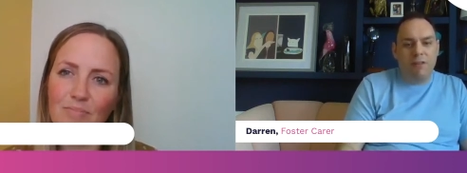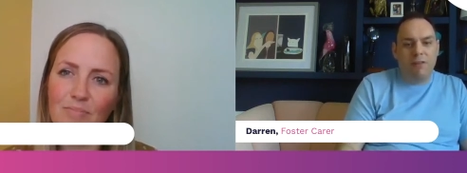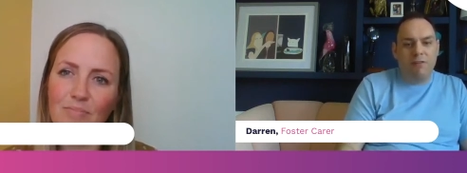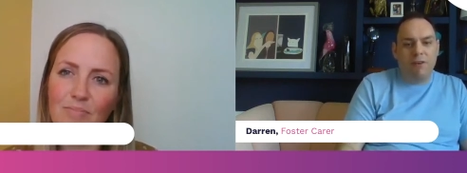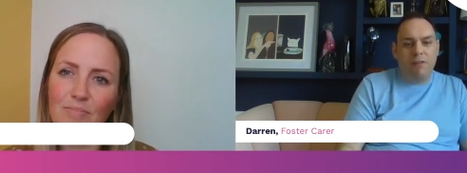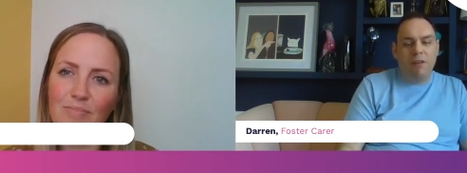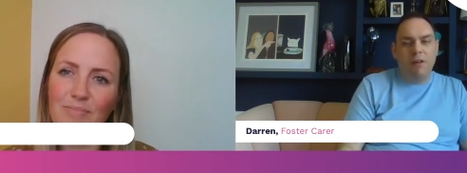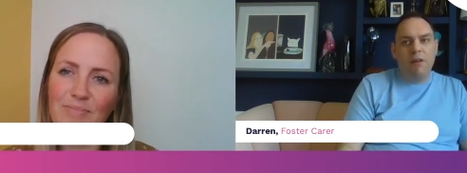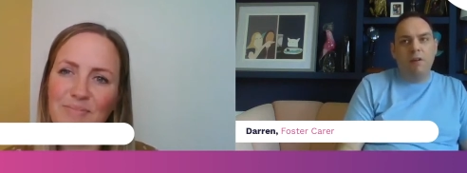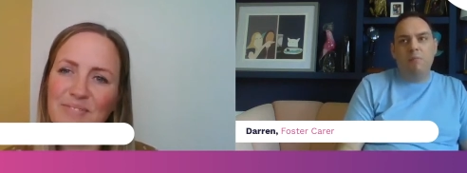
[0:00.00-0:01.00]
Speaker 1: really serious,
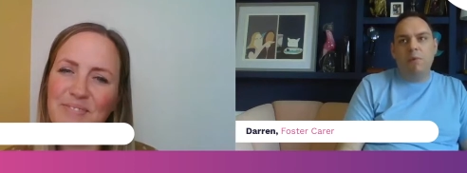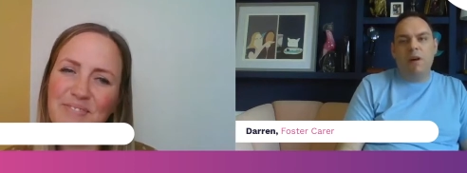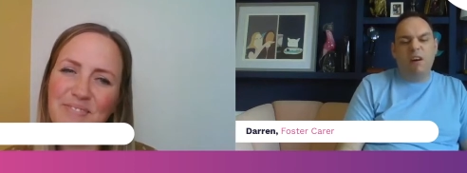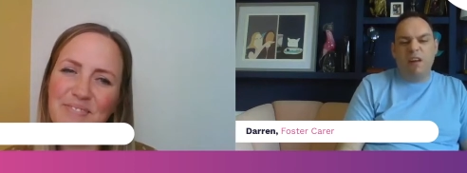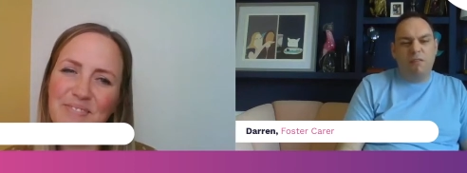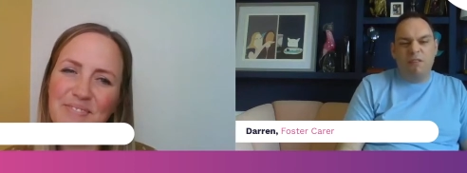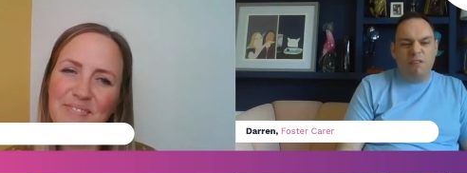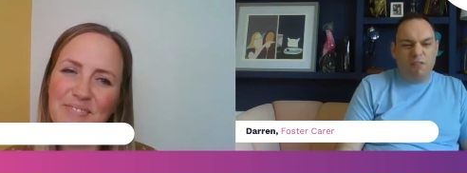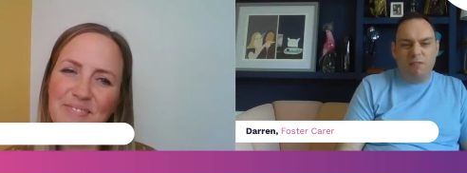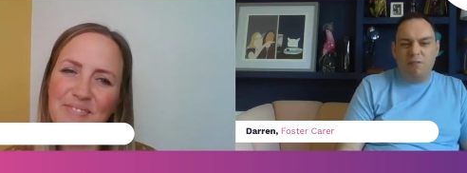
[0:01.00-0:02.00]
but it's
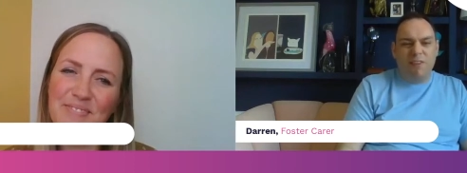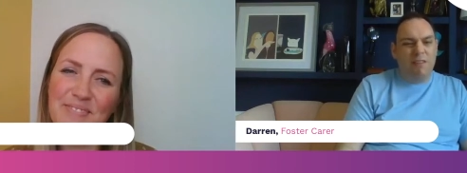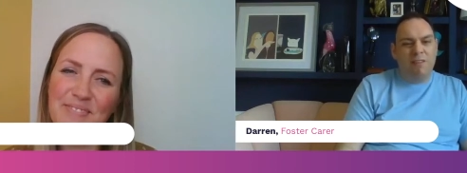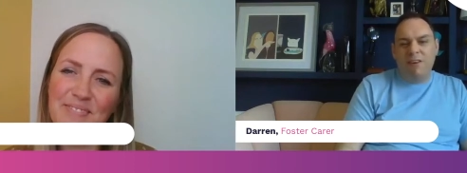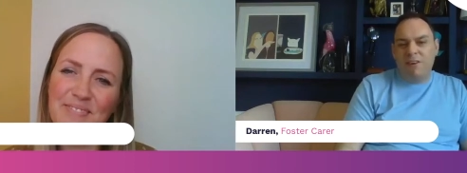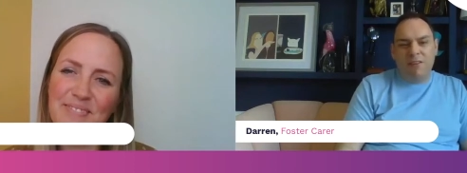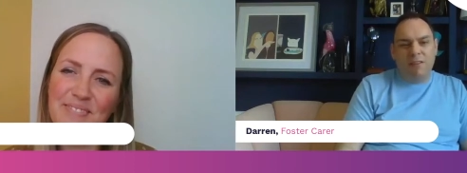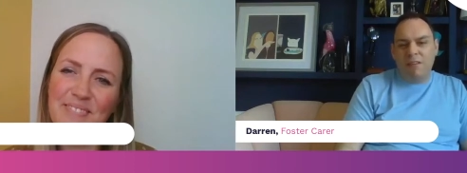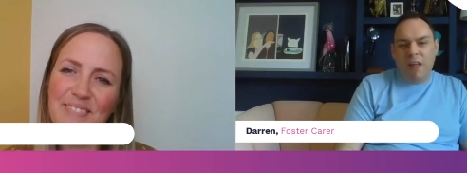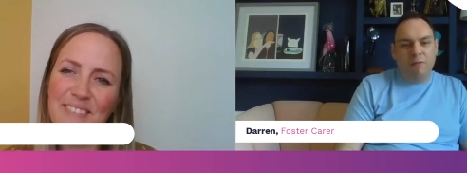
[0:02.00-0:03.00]
not. It's not. It
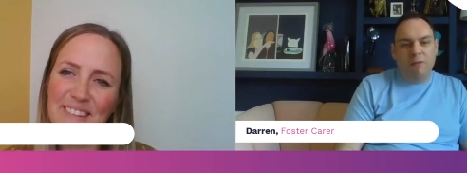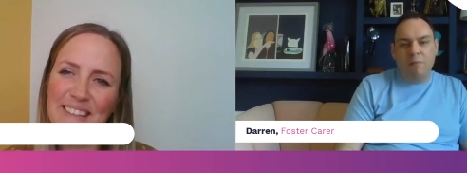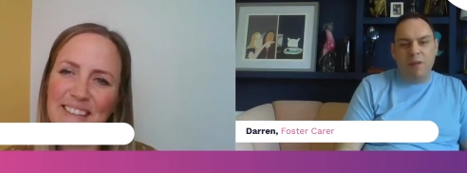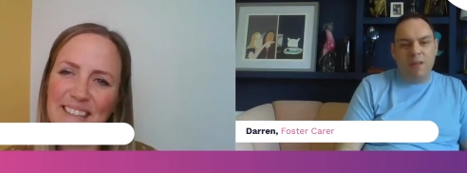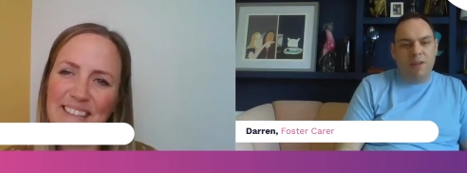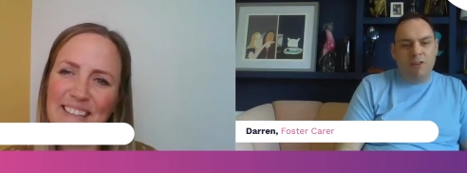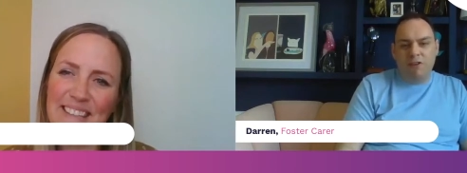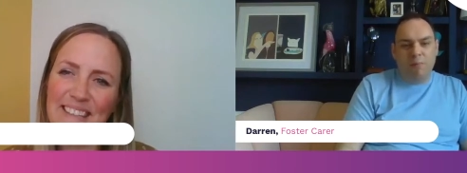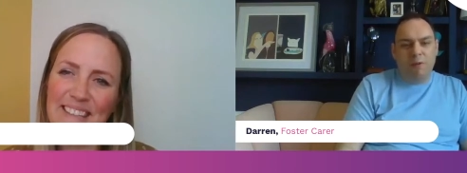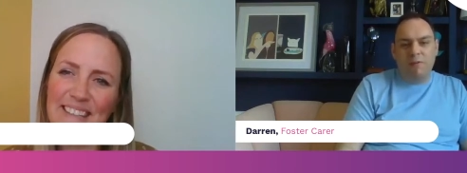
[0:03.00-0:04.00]
doesn't have to be. It
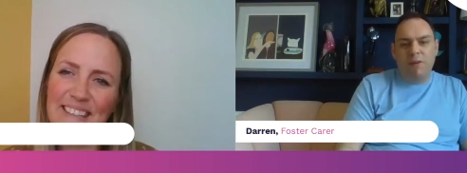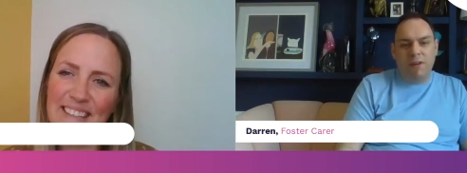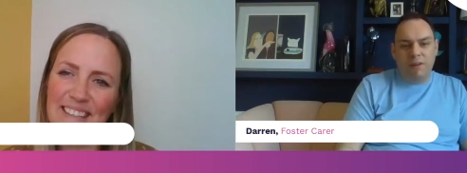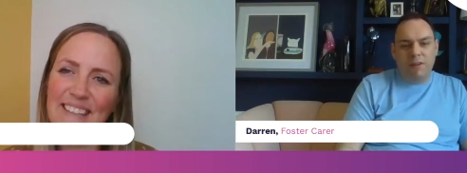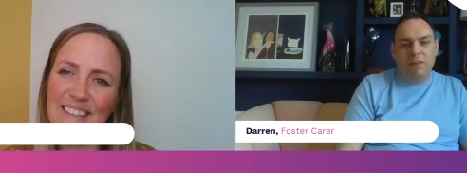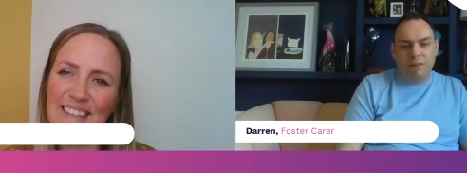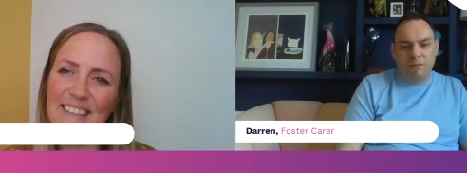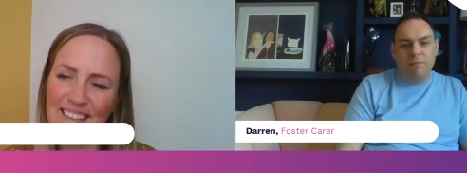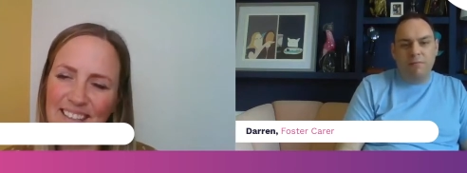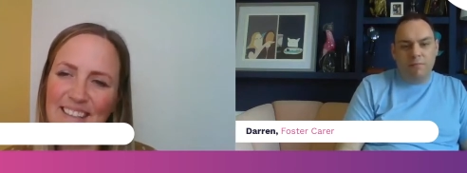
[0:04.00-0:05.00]
can just be fun.
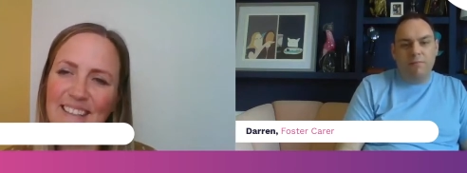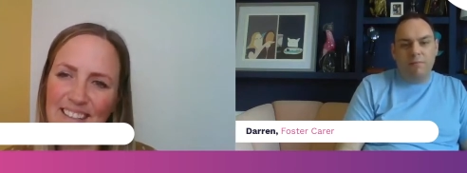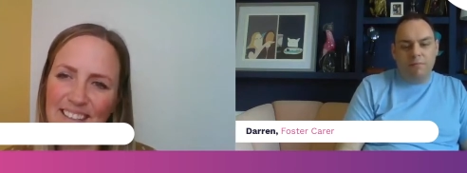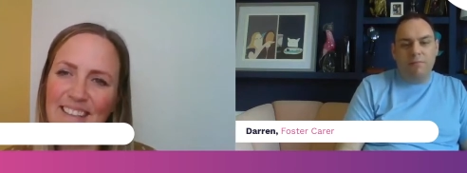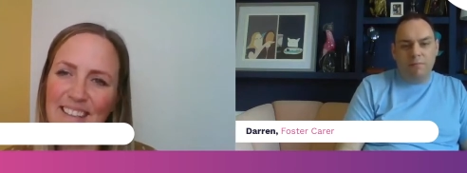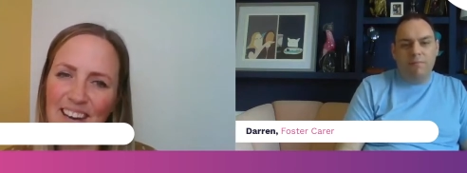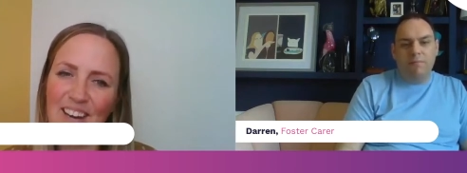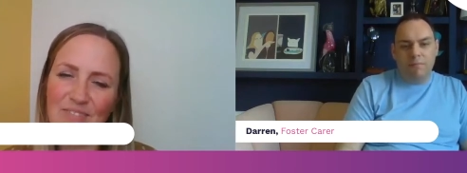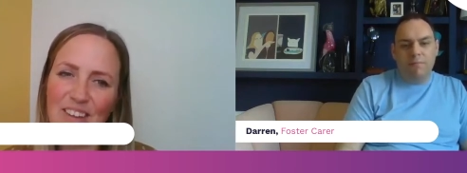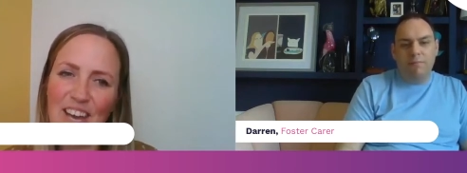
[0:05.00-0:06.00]

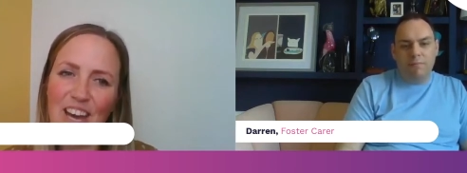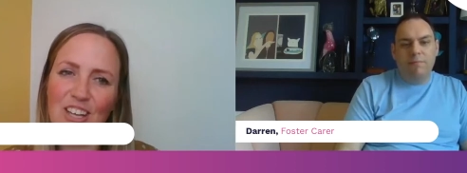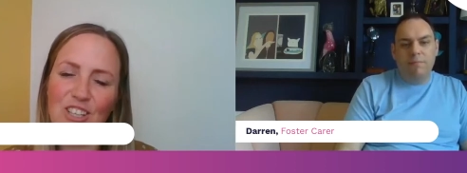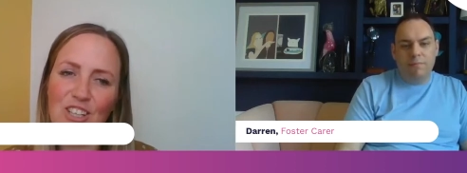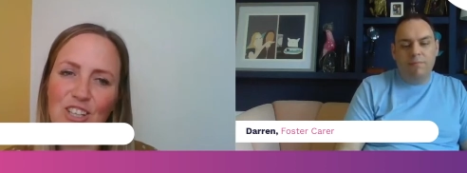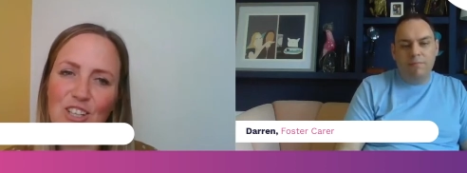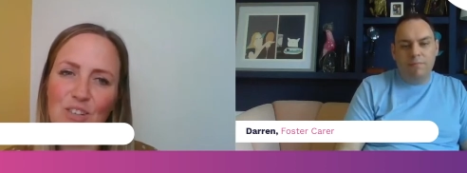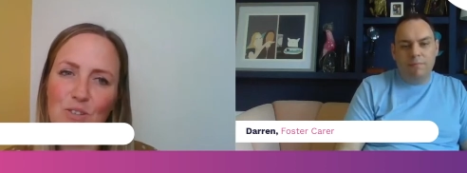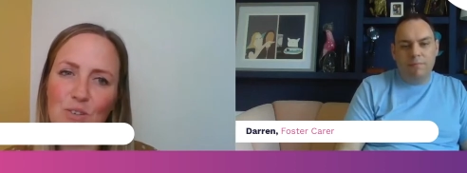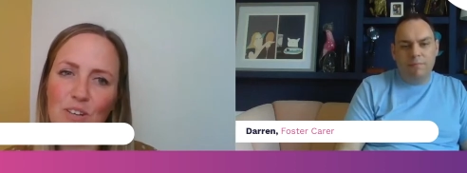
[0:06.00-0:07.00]
Speaker 2: Yeah, and you can
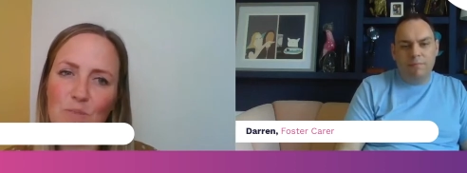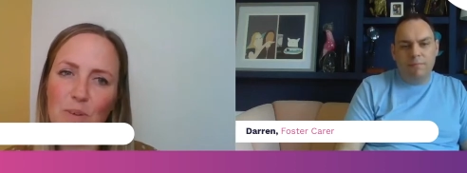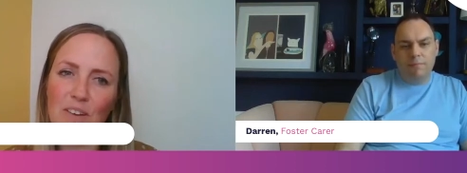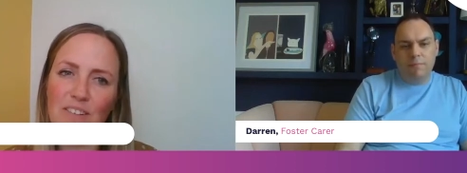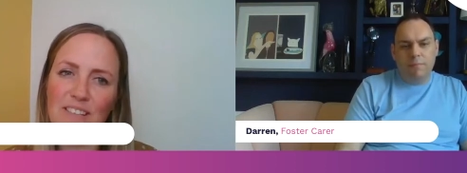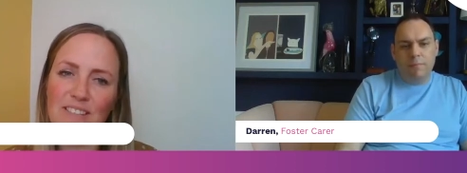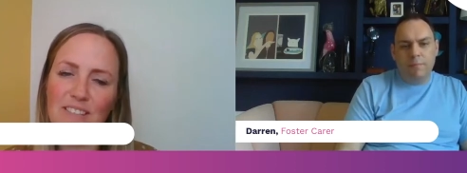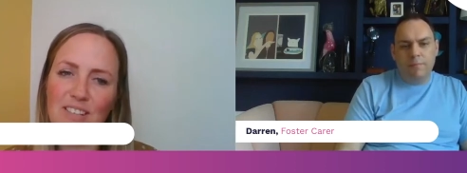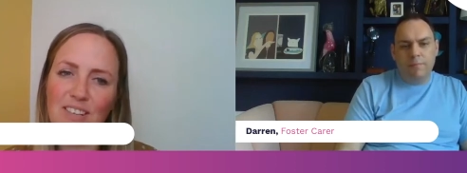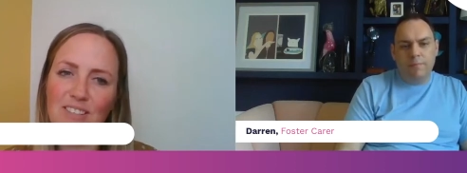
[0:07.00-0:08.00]
use your
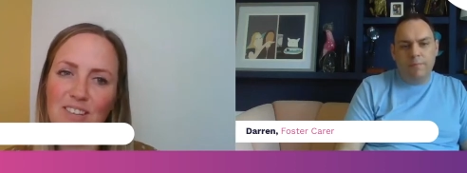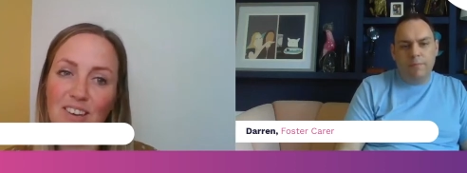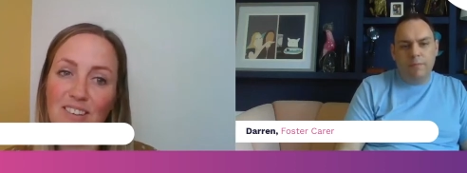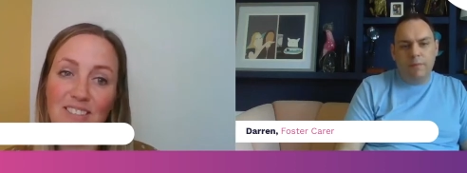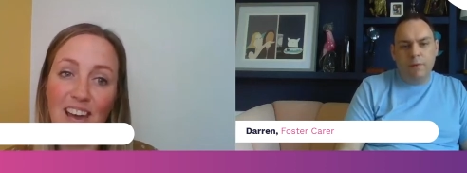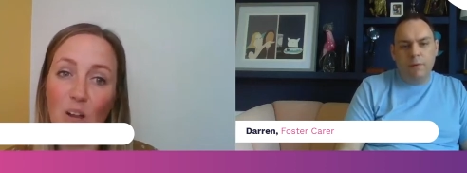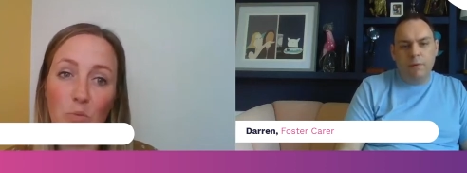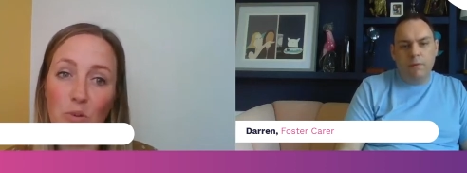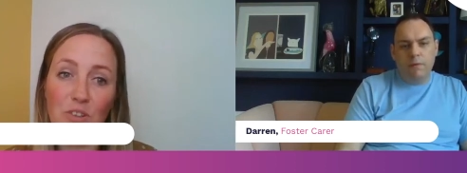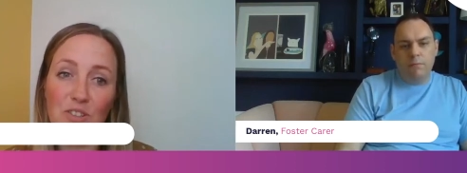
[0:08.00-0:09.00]
experience to, to to
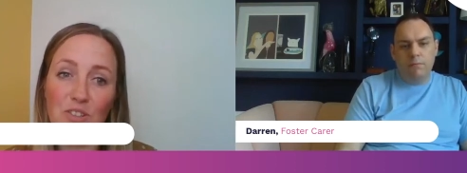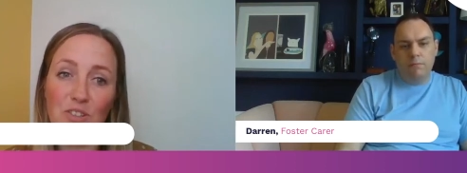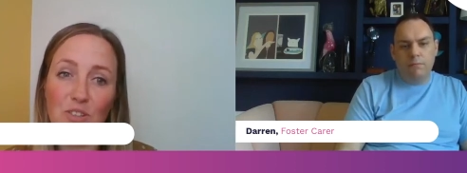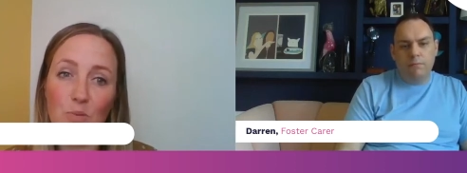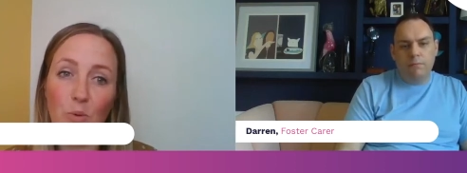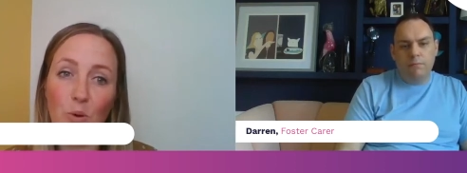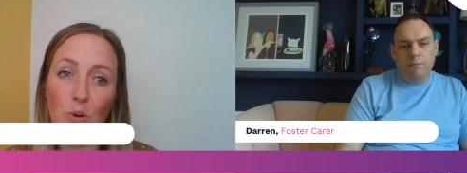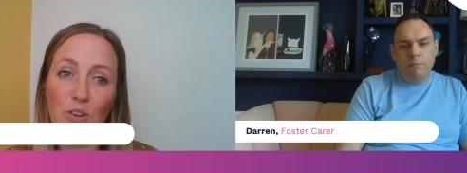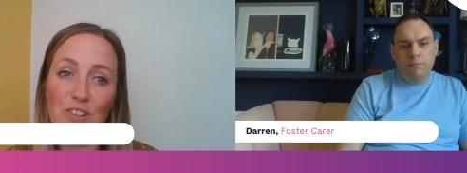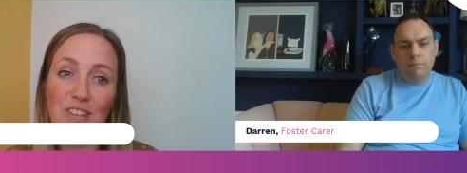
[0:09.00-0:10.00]
help others and to
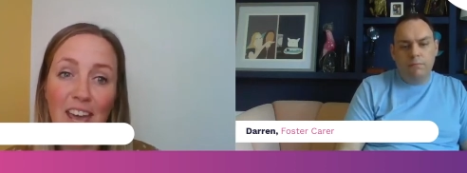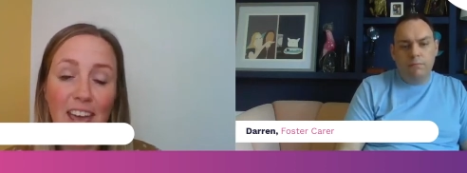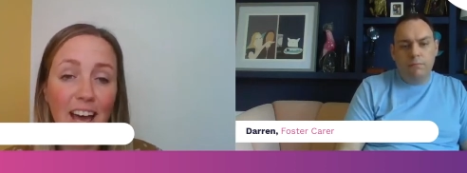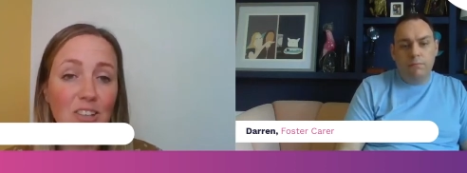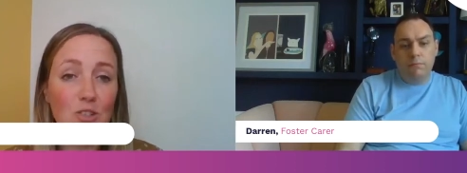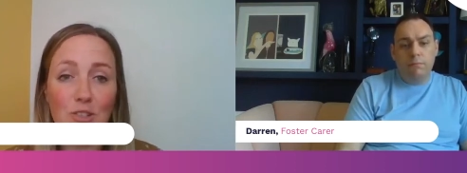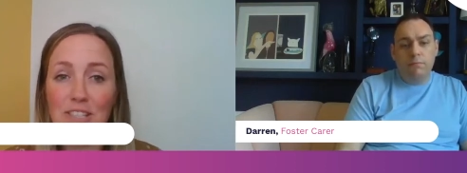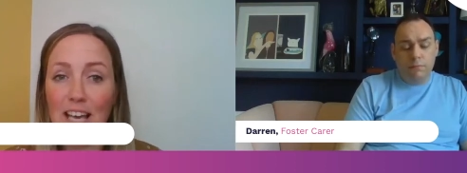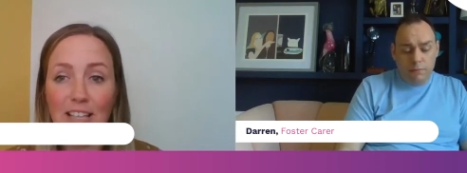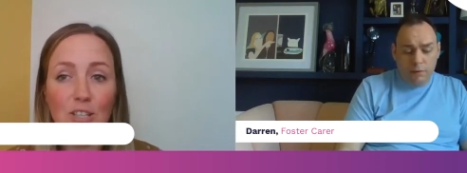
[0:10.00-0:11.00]
support others. And
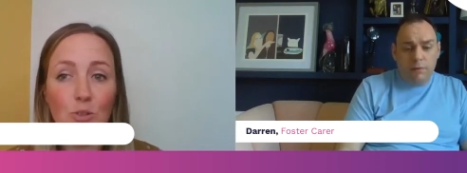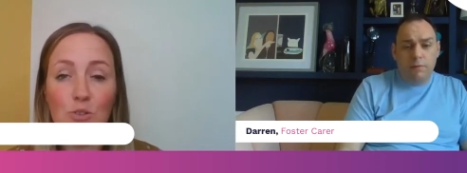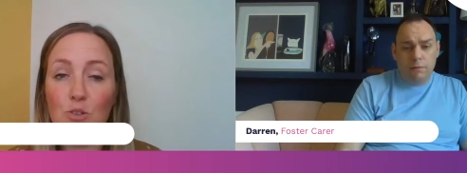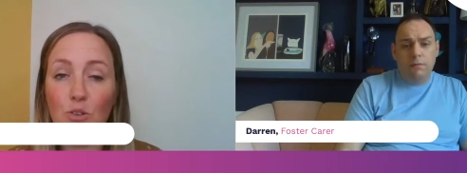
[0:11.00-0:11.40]
just telling your